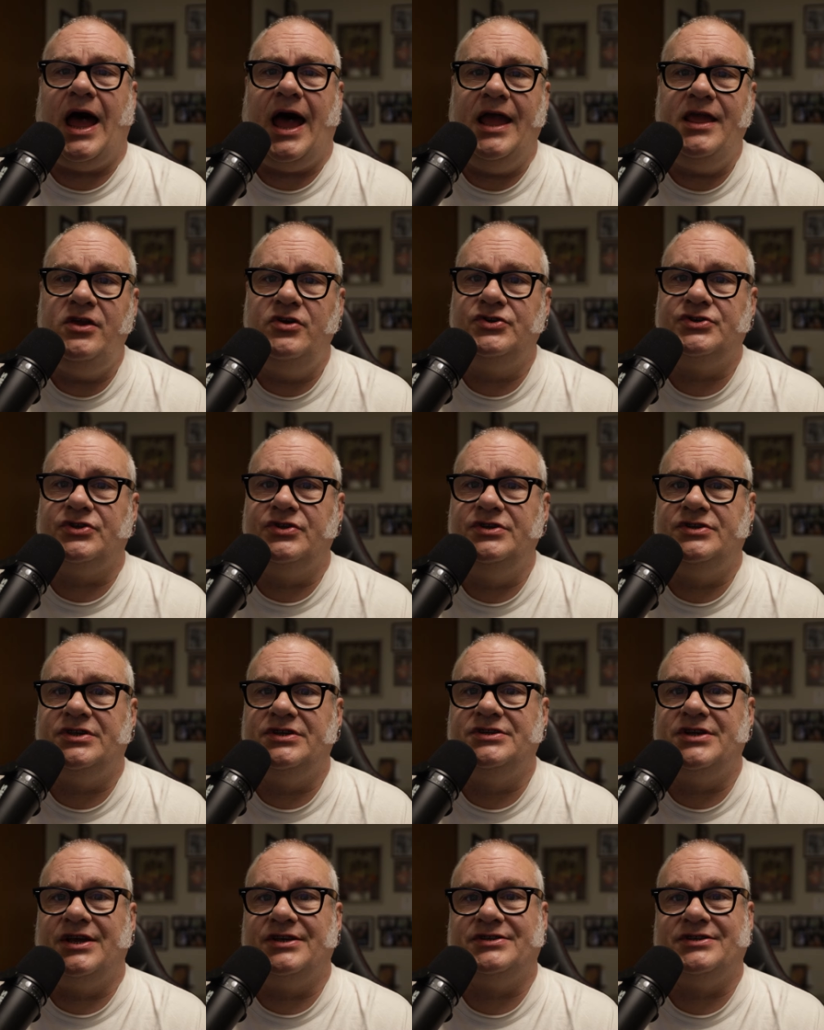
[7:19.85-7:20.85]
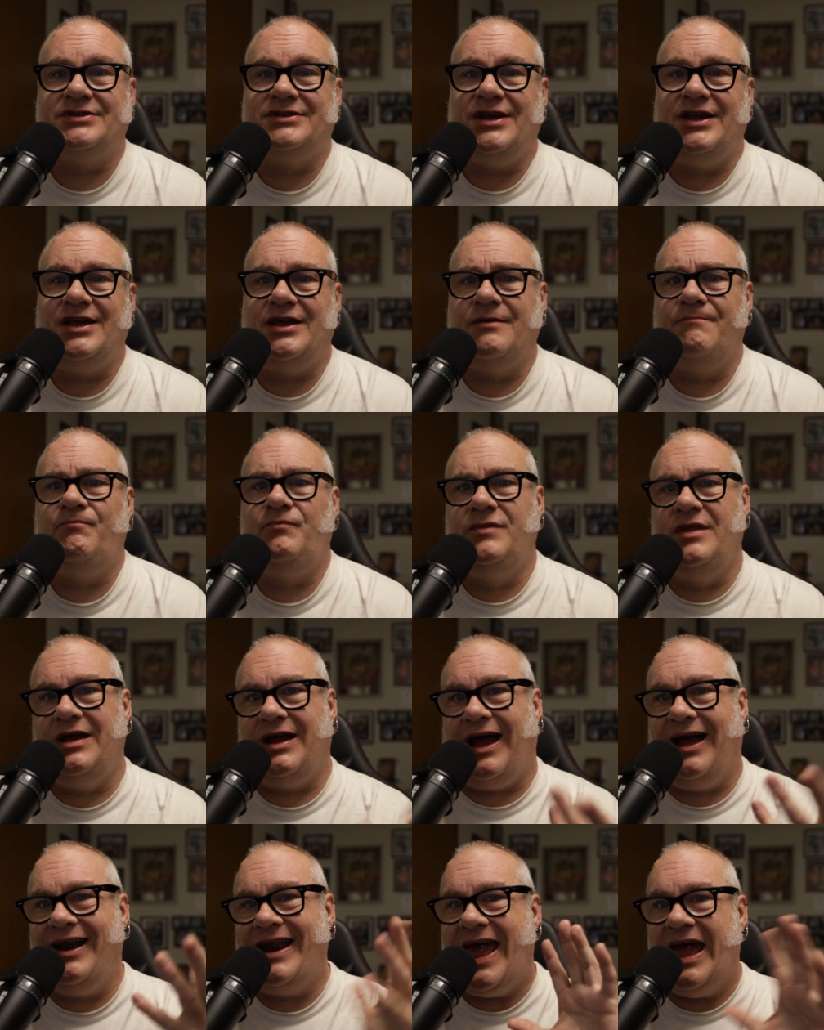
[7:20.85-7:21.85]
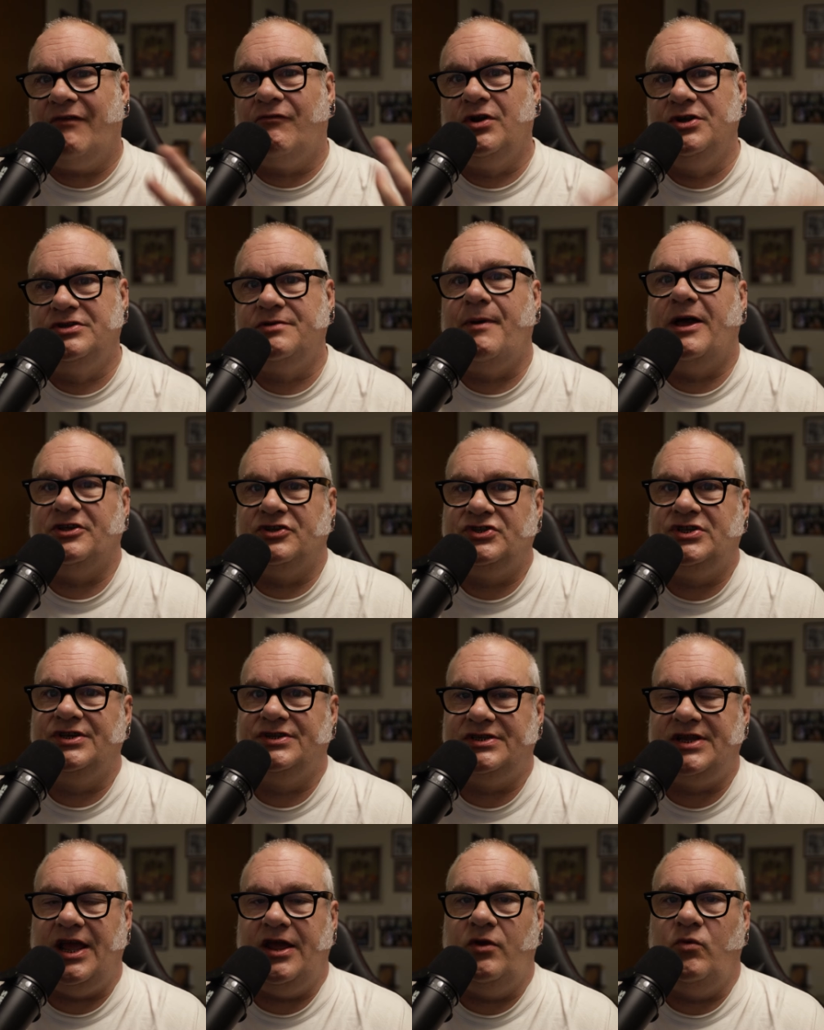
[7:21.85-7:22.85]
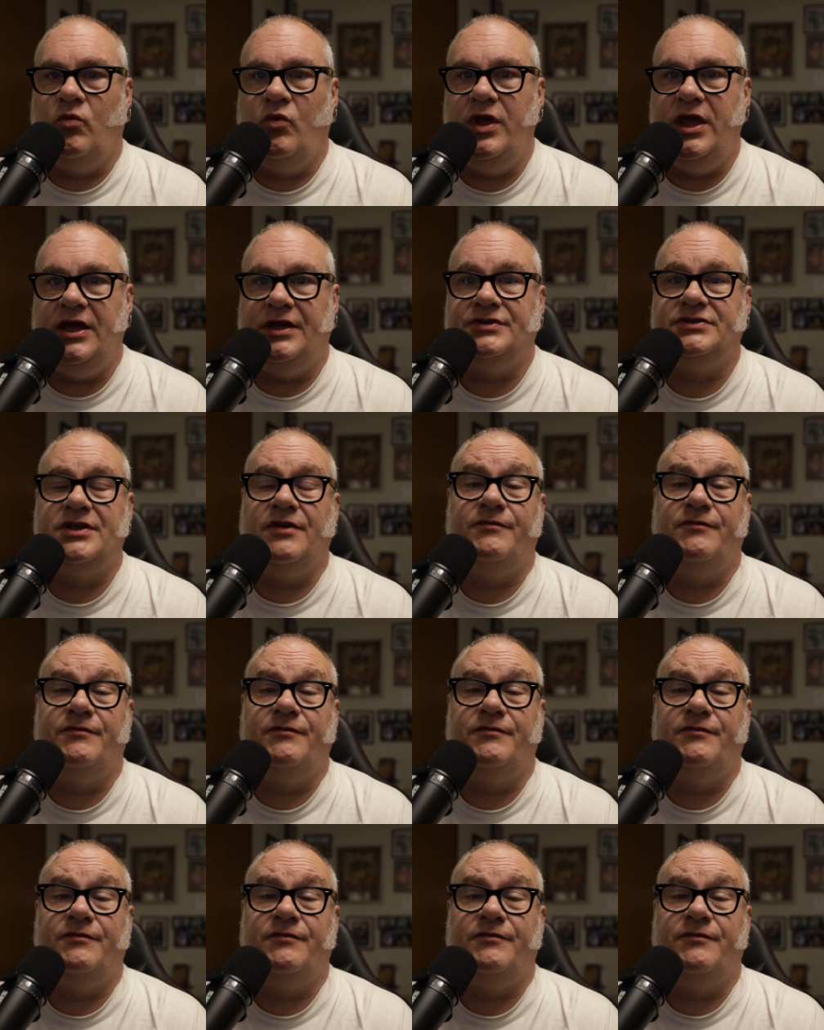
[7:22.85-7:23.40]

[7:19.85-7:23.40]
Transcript: I usually suggest, uh, on average, about six to eight weeks.